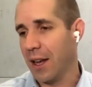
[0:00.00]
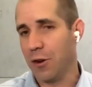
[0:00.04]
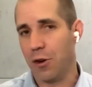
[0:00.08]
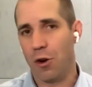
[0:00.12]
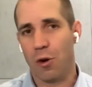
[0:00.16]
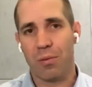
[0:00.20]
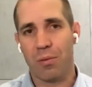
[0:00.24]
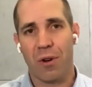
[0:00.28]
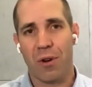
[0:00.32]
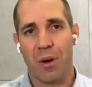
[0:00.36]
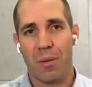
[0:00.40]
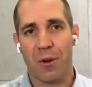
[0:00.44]

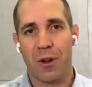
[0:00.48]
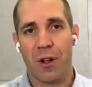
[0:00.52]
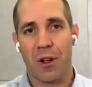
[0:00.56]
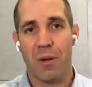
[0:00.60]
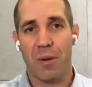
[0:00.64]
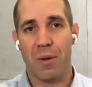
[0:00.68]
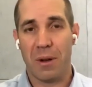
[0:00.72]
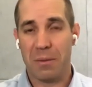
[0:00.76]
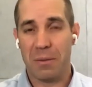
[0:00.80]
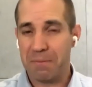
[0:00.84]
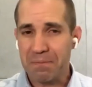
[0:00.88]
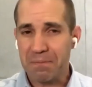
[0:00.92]
No problem at
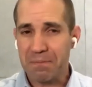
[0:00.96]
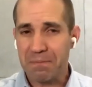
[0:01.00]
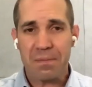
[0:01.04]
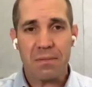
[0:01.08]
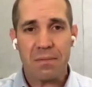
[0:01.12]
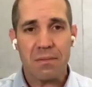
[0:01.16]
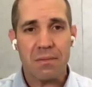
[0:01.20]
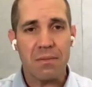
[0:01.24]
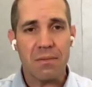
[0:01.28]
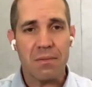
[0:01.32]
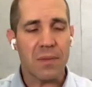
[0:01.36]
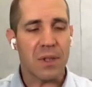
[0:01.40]
all. But
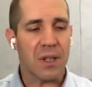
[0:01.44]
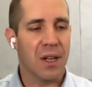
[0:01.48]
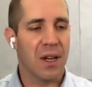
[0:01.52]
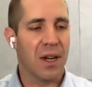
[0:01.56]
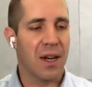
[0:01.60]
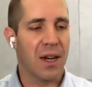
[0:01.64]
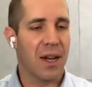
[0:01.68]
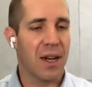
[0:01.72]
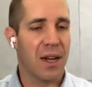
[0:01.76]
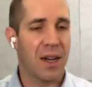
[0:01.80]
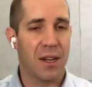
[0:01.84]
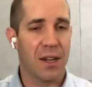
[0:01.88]

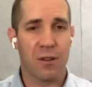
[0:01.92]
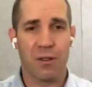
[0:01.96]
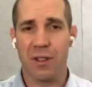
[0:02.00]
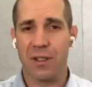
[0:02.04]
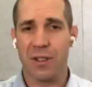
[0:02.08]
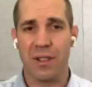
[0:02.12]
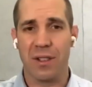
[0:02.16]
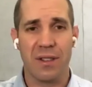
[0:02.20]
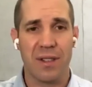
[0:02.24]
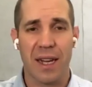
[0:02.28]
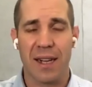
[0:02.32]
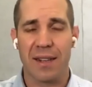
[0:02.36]

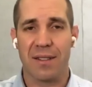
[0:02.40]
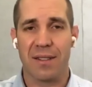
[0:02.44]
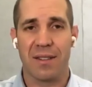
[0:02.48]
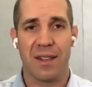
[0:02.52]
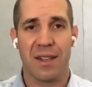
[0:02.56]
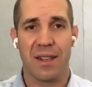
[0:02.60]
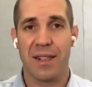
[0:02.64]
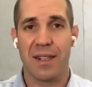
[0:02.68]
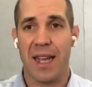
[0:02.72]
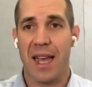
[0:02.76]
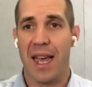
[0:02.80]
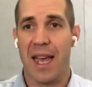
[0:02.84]
Kristin's
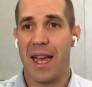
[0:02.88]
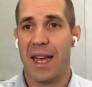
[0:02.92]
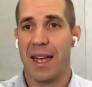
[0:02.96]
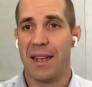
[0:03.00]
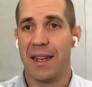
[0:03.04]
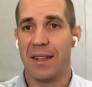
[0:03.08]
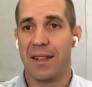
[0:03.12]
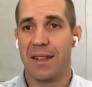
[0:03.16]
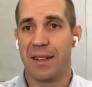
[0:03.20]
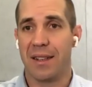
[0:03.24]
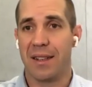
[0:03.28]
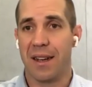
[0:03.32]
excellent,
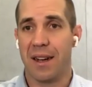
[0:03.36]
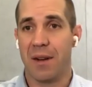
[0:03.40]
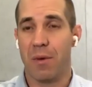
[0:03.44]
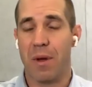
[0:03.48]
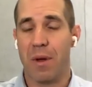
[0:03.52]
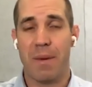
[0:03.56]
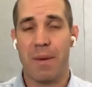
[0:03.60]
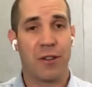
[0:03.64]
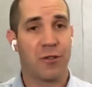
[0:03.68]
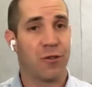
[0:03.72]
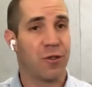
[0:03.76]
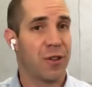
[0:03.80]
and
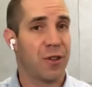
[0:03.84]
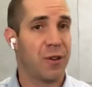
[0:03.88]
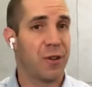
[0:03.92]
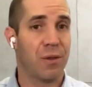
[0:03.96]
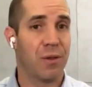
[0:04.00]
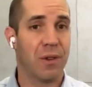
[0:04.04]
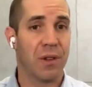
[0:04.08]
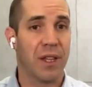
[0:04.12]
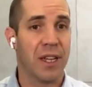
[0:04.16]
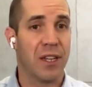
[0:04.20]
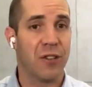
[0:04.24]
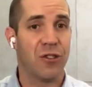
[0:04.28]
we make sure that
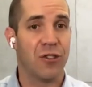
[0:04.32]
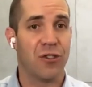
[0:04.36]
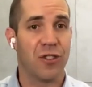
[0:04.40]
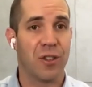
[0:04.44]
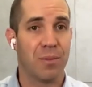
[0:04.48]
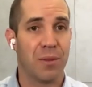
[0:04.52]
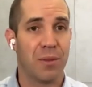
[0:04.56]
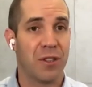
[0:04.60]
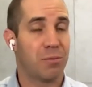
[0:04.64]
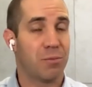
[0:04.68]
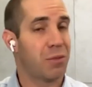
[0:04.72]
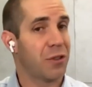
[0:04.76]
your
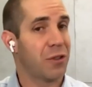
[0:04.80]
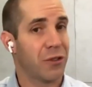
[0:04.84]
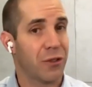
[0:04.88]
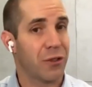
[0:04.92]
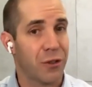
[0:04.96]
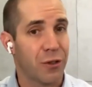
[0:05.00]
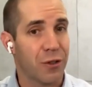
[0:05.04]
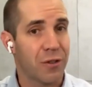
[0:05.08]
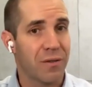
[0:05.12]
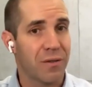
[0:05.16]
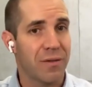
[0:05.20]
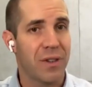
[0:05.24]
relationship is
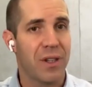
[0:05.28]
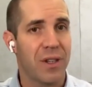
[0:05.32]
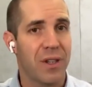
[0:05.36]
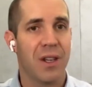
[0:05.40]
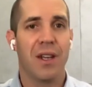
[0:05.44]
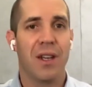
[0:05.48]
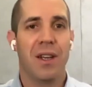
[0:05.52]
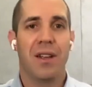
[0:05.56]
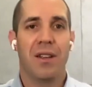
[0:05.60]
preserved.